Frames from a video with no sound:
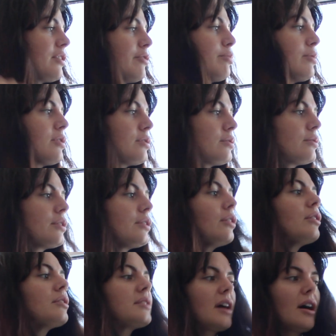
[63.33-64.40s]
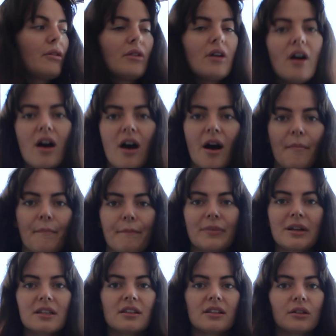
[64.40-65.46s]
I've brushed all the knots out,
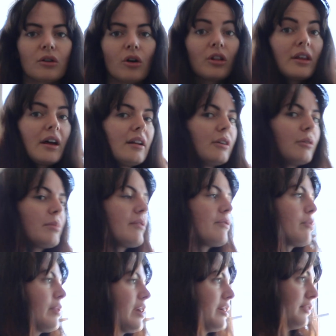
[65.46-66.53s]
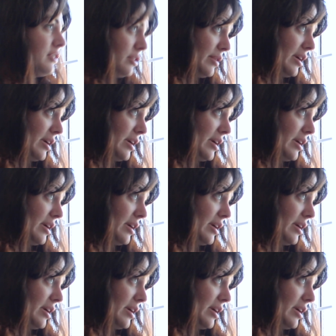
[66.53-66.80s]
but it's still got that little bit of a wave to